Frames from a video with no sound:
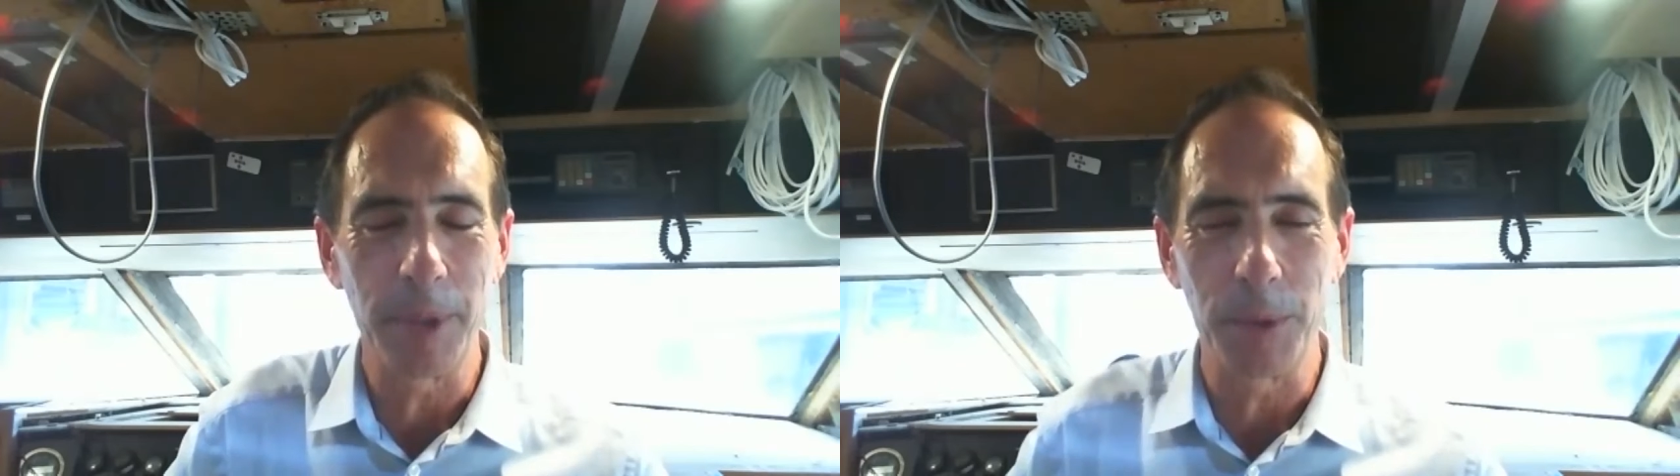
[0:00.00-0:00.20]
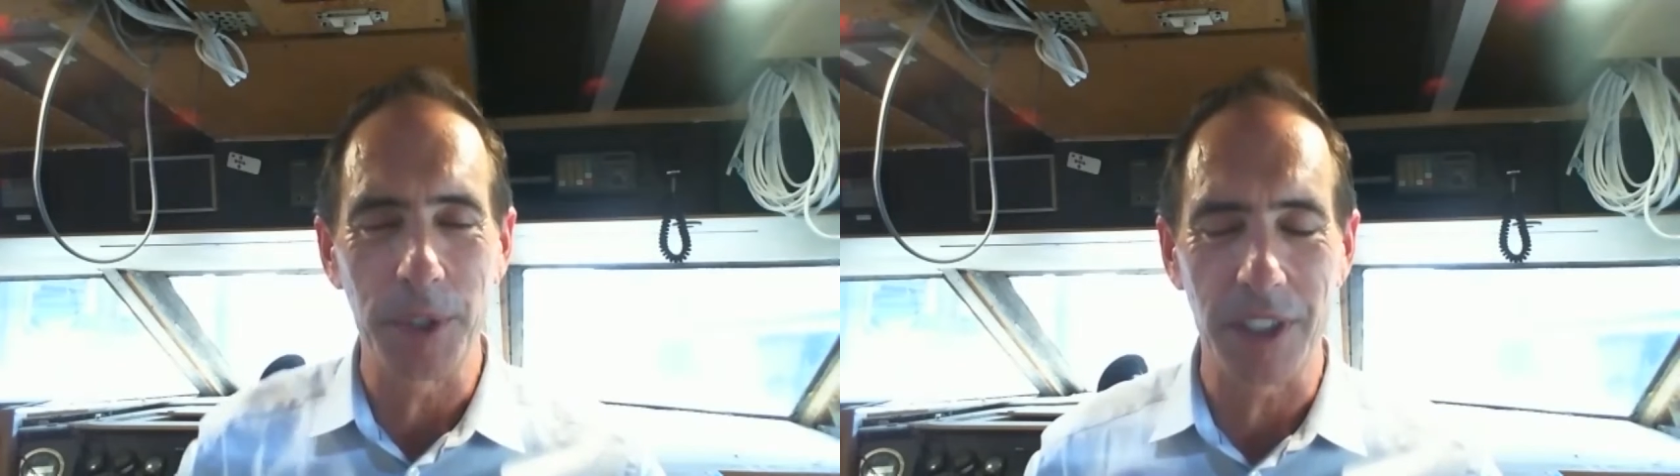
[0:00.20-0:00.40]

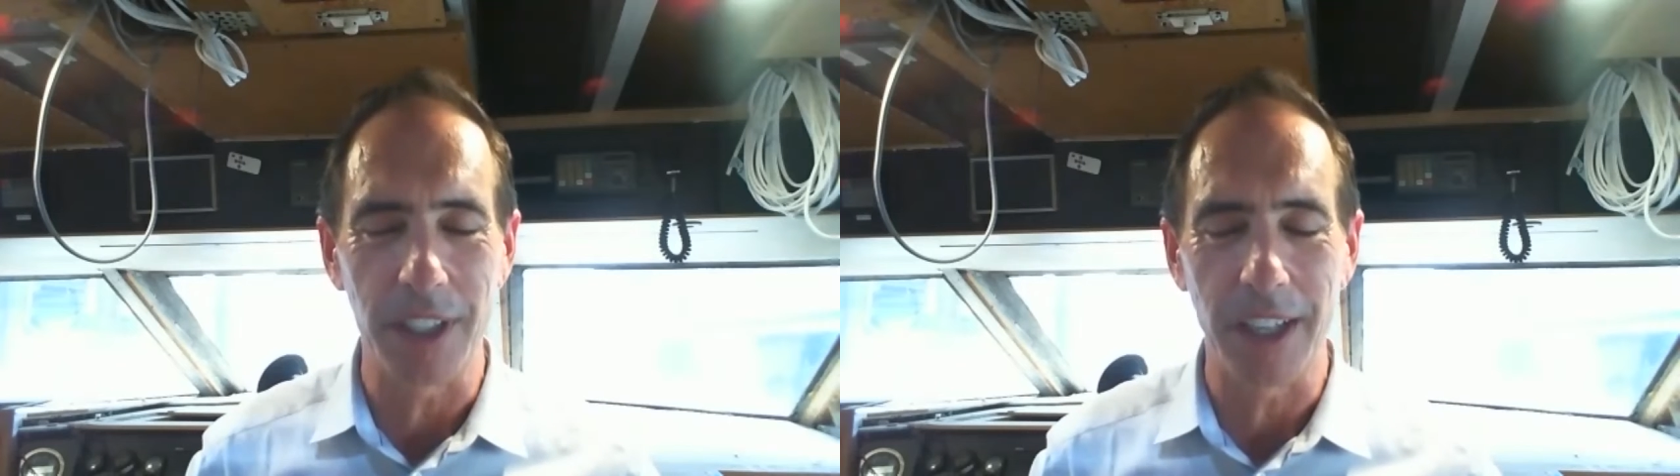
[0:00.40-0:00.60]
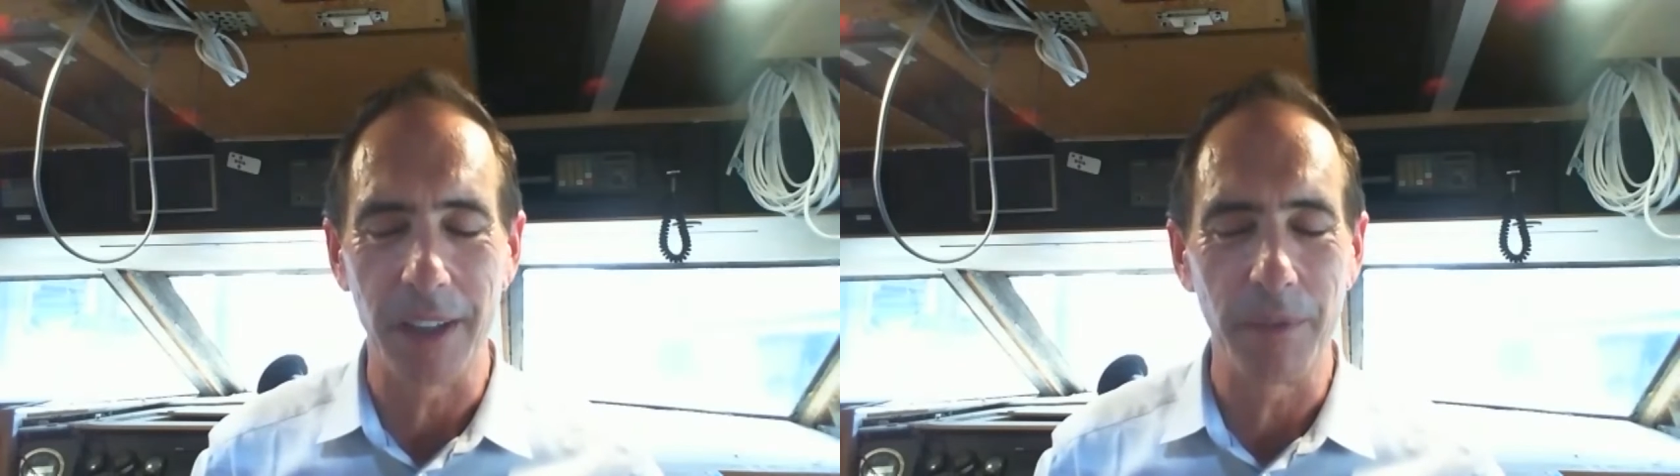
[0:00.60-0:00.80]
It was
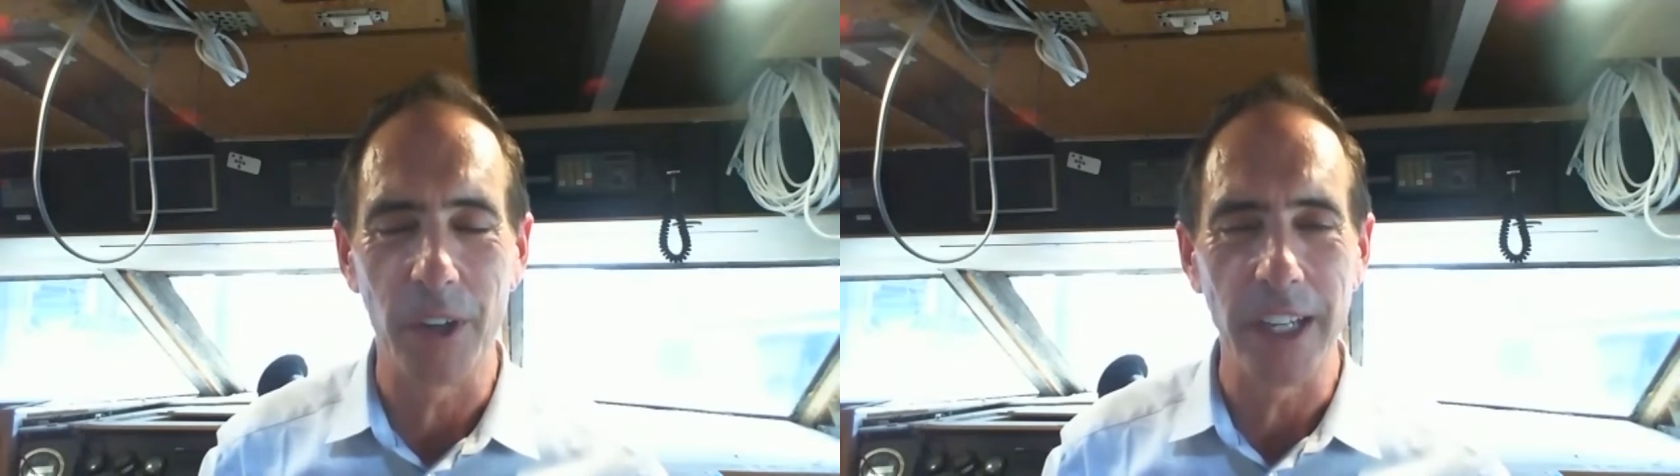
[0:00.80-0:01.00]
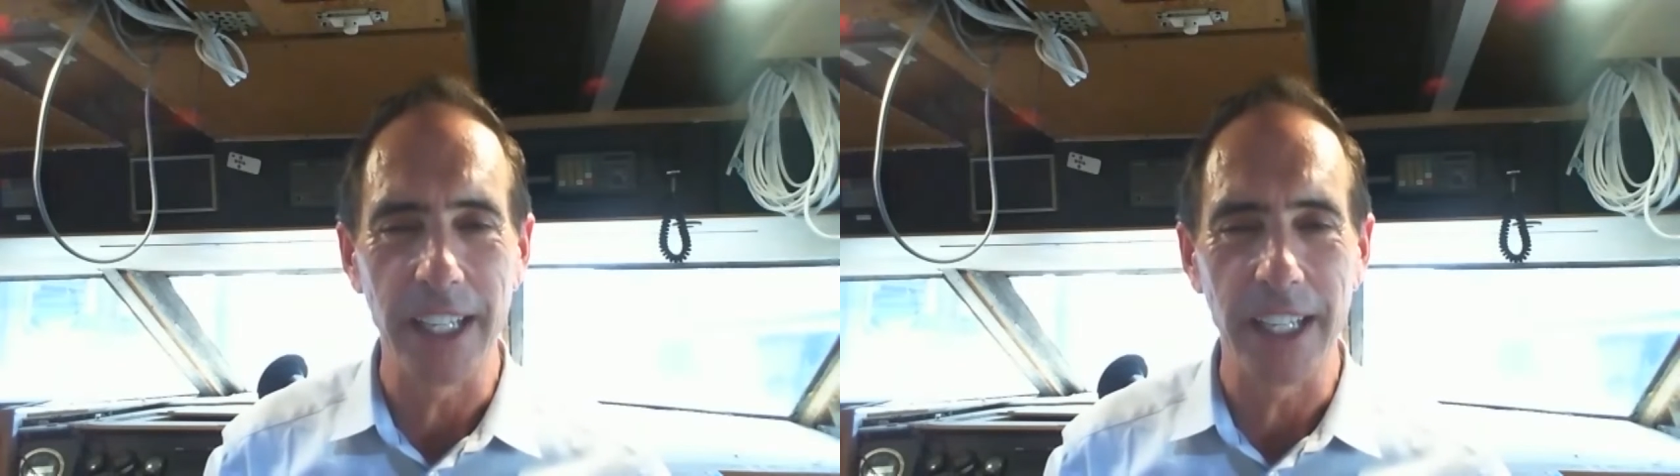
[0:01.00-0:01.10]
a very